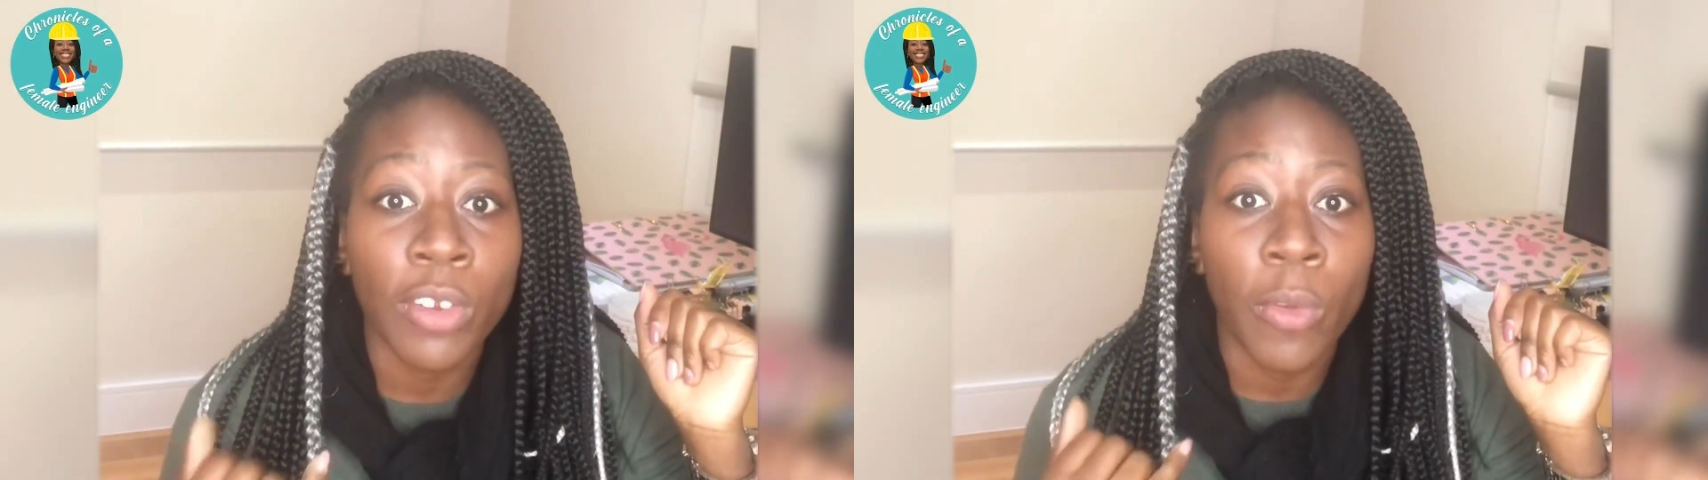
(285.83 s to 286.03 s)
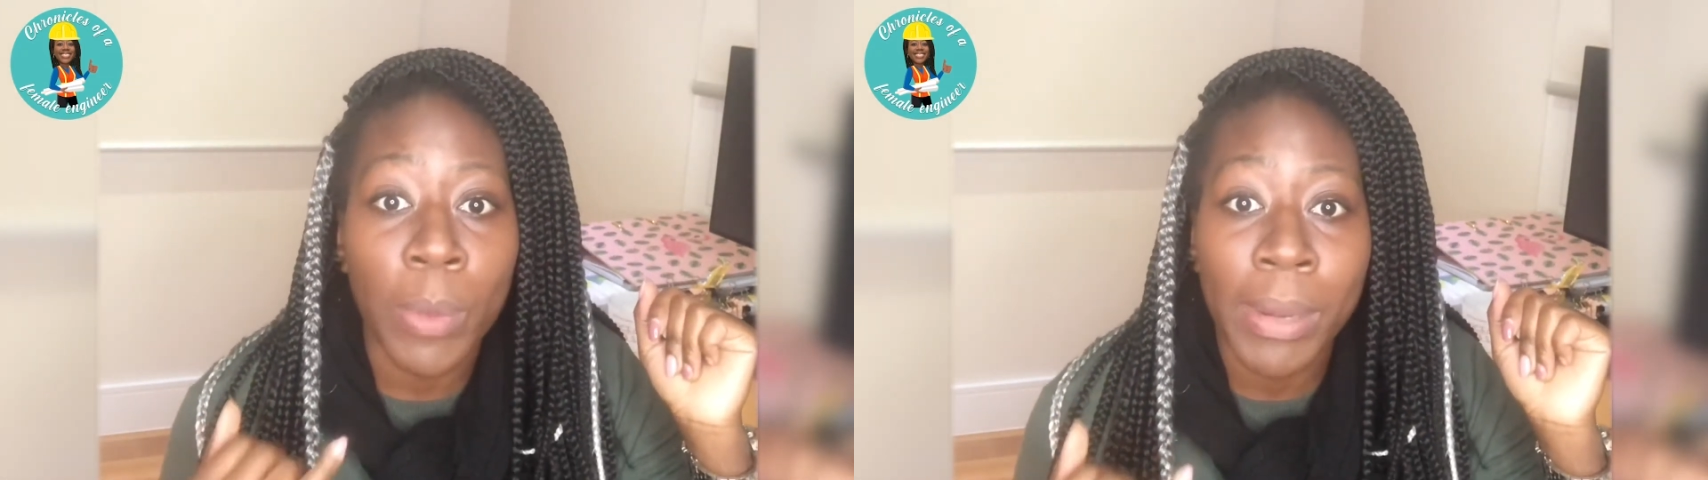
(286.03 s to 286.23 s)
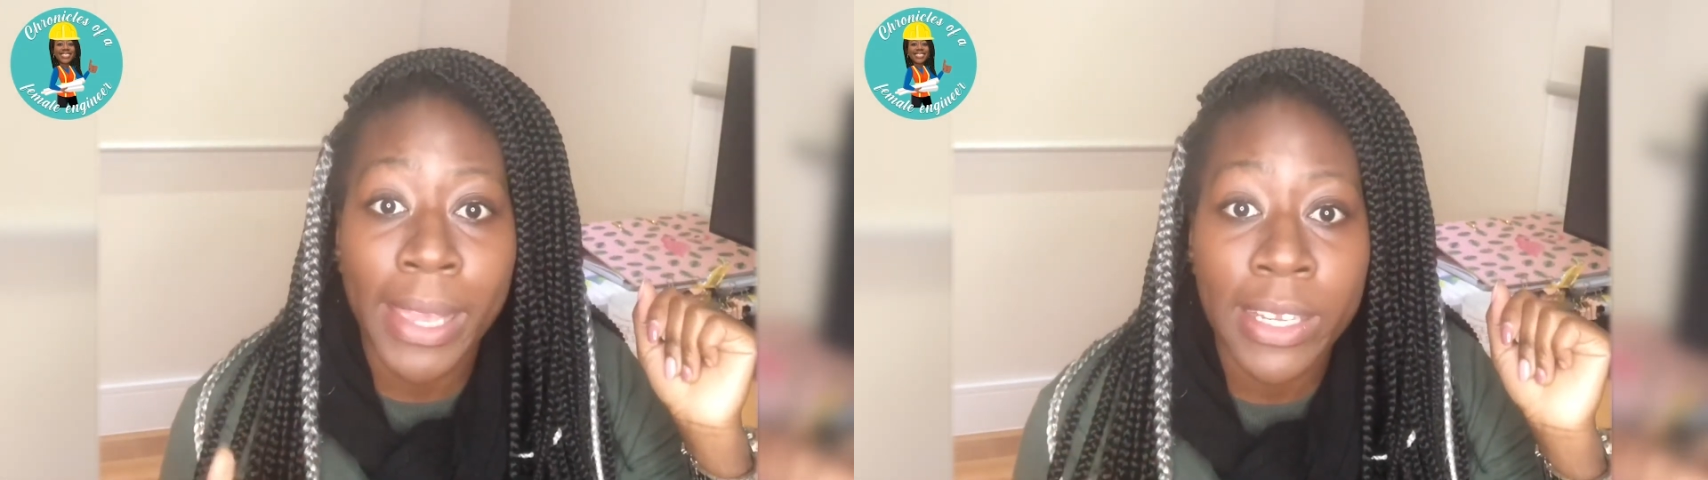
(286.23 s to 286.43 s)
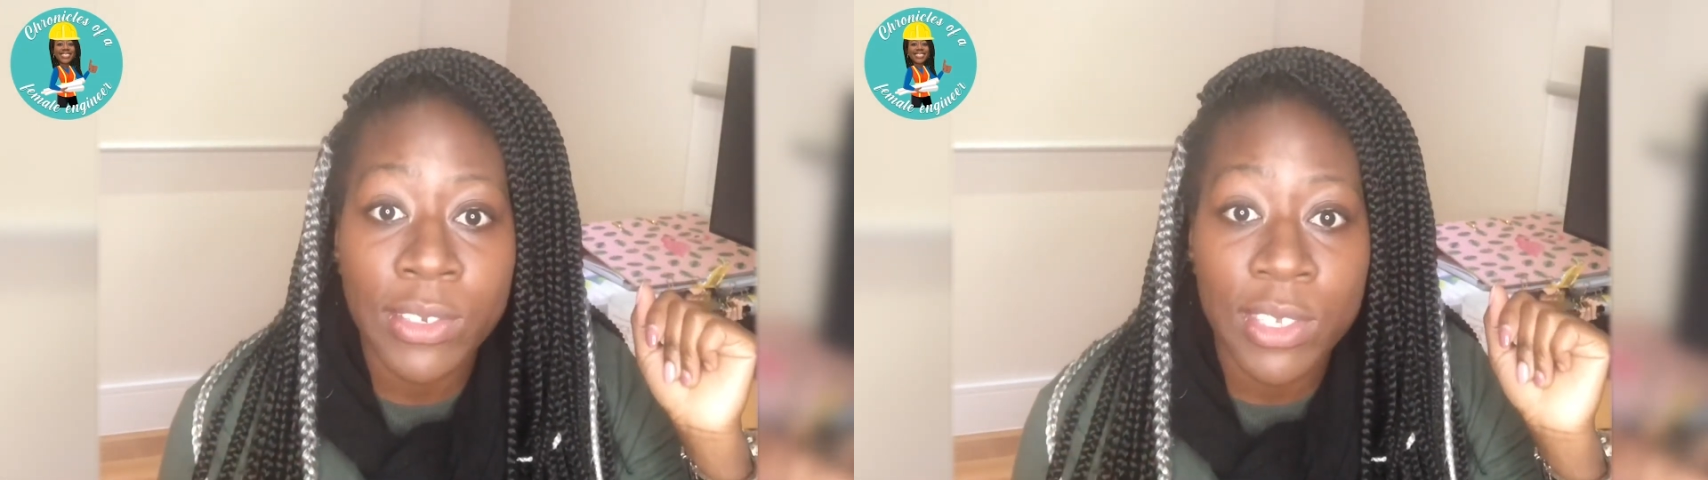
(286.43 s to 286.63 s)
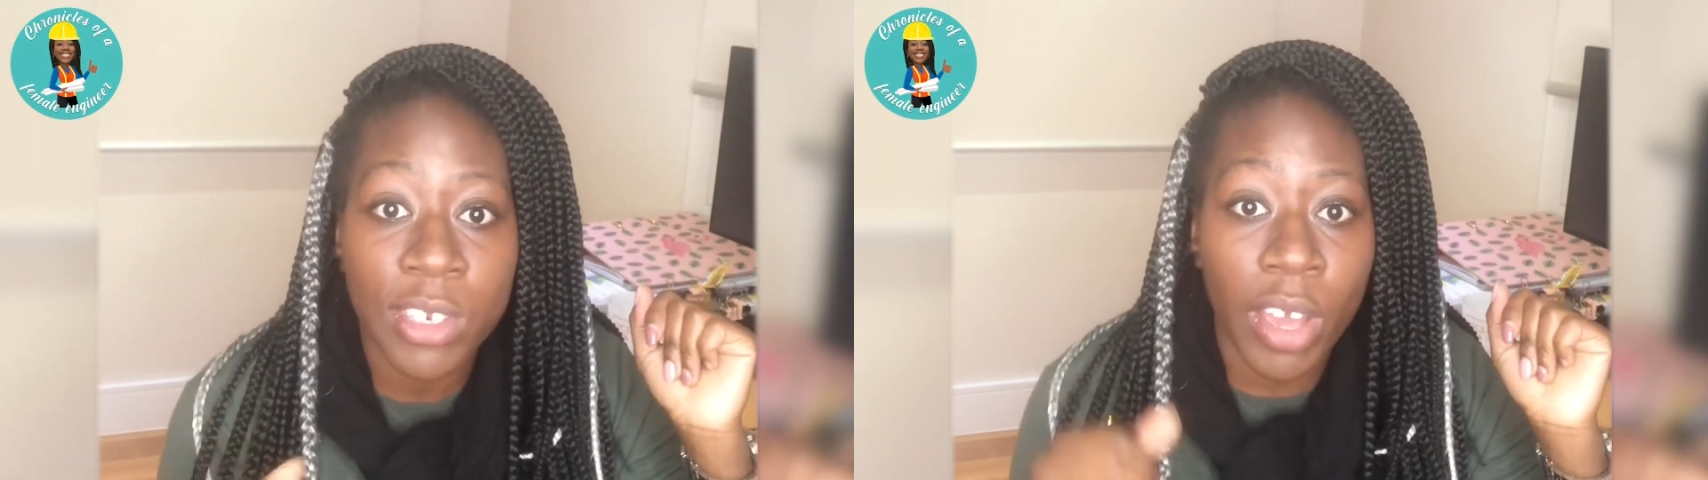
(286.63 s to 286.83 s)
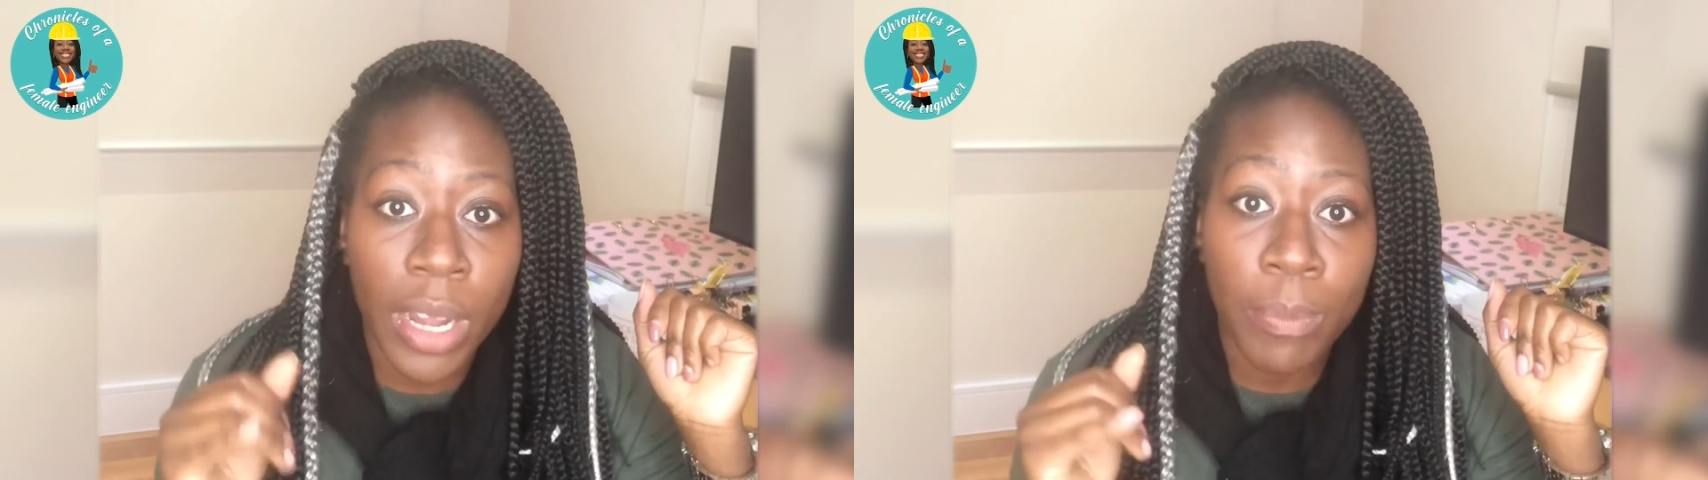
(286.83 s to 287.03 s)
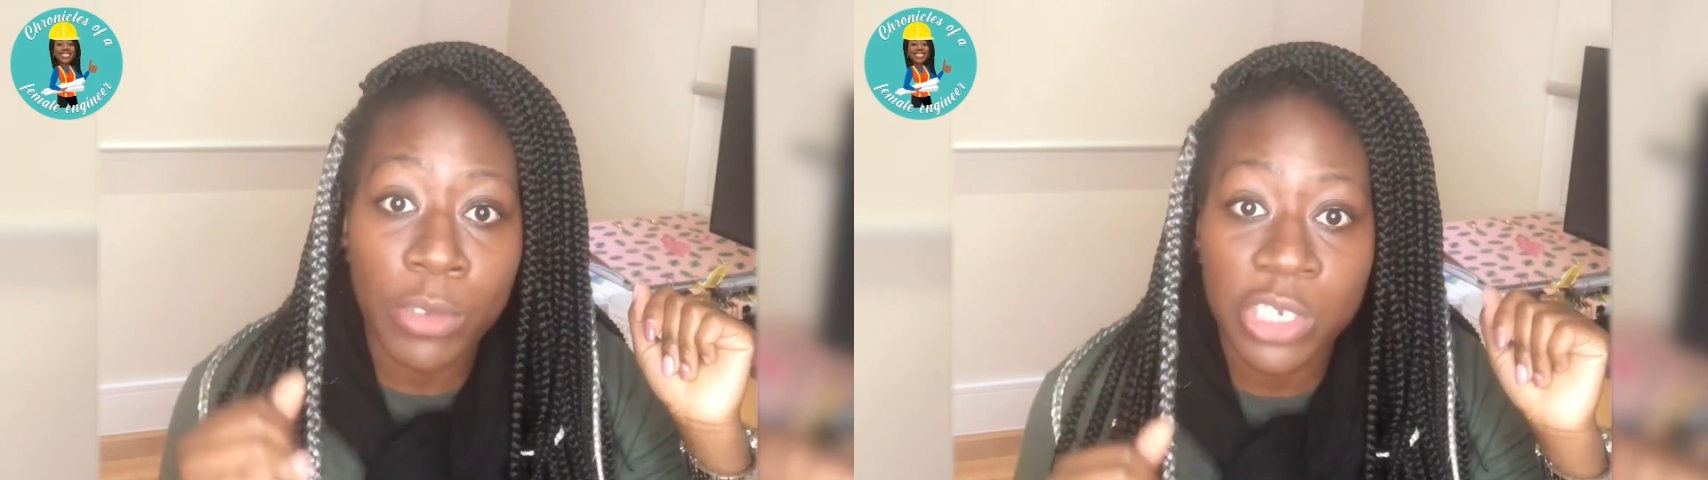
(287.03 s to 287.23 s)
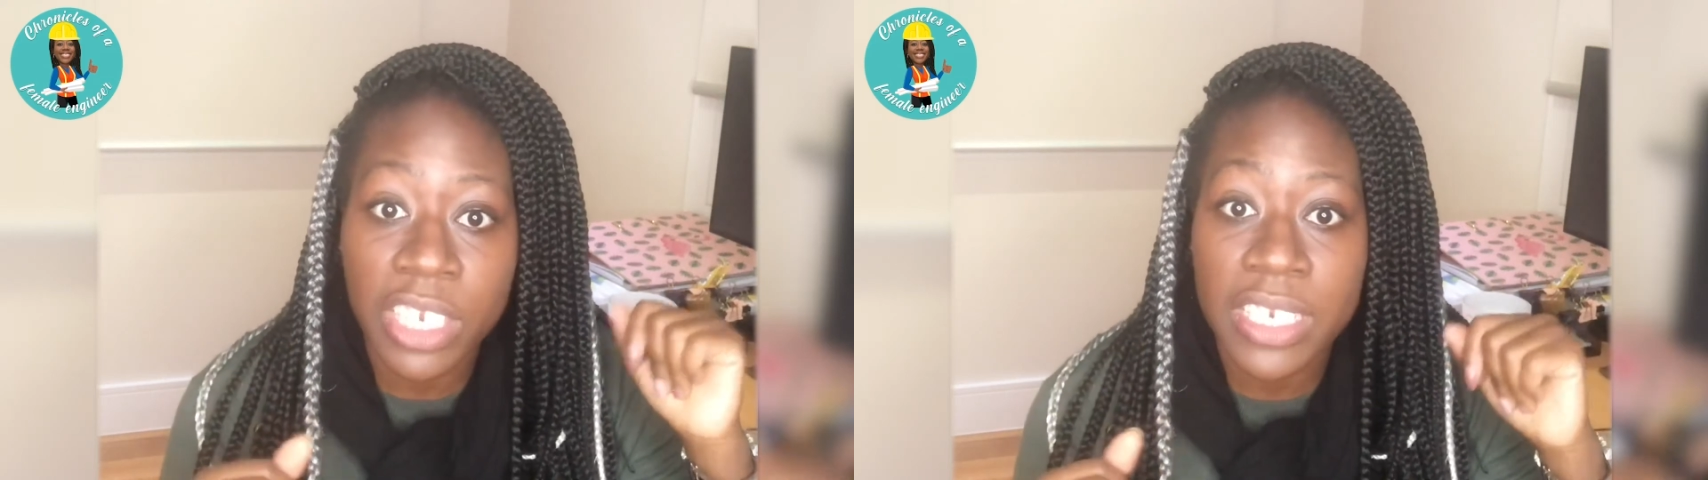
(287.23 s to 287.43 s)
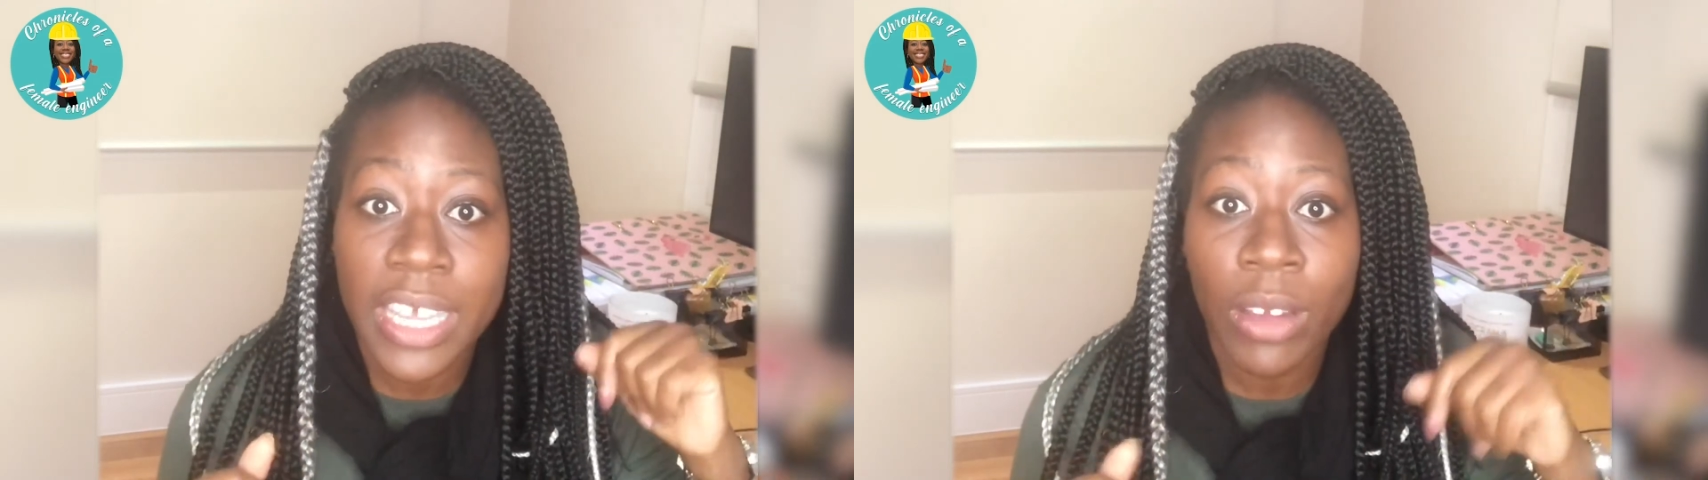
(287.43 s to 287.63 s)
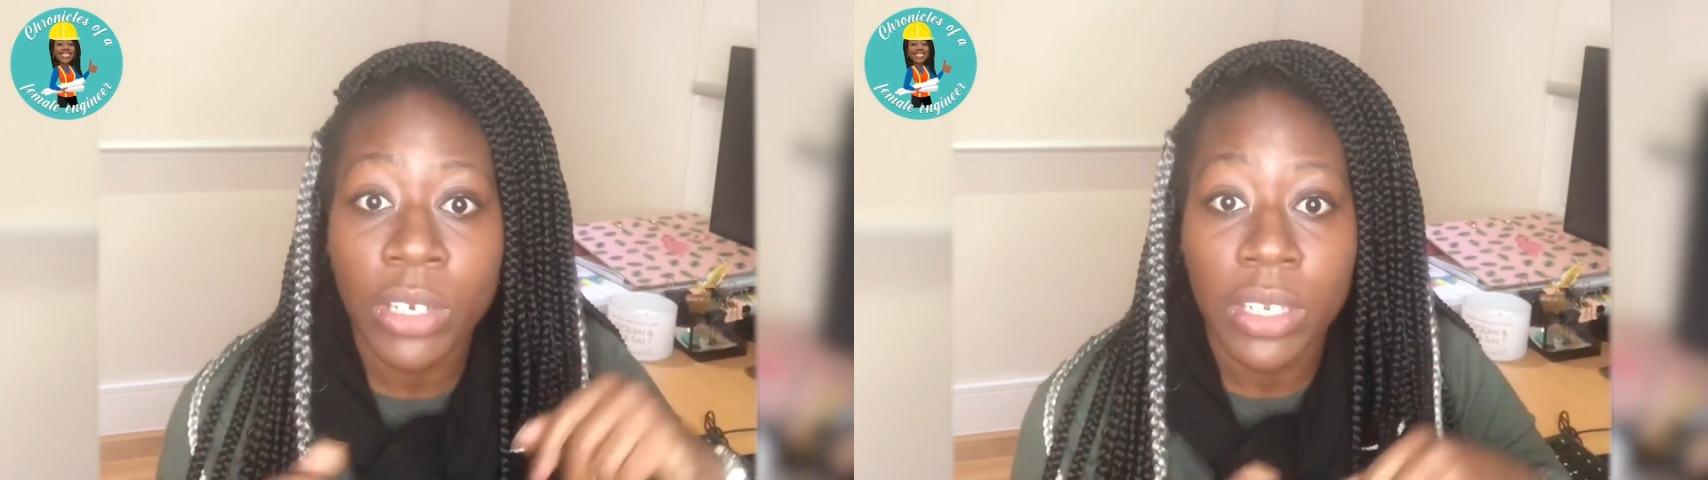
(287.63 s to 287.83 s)
Are we planning to start up or shut
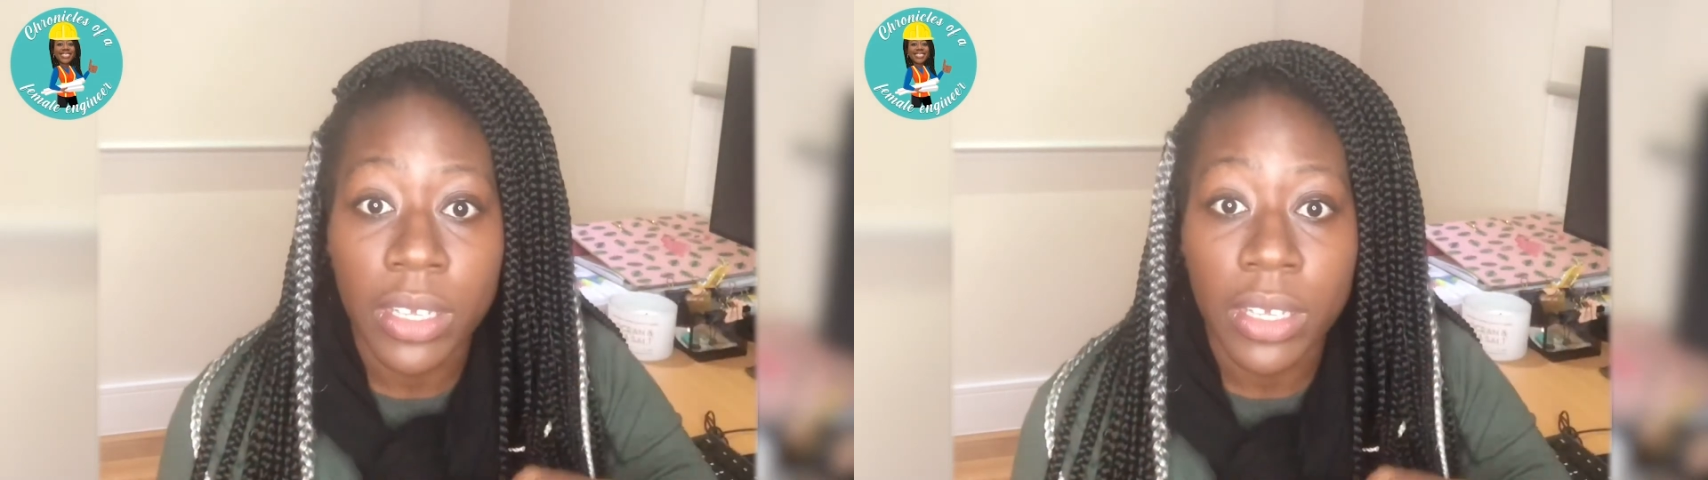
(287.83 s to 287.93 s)
down